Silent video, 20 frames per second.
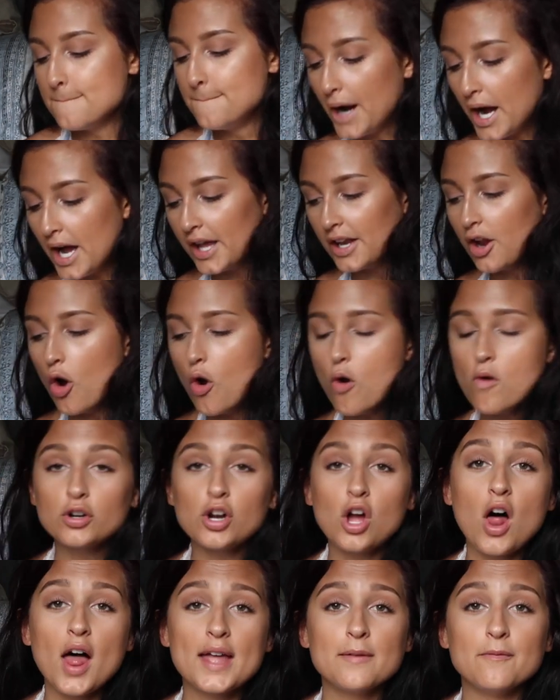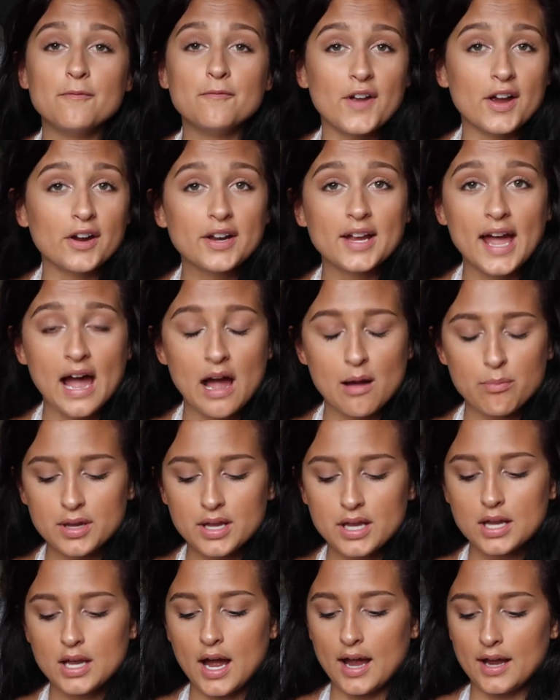But overall, I am very happy.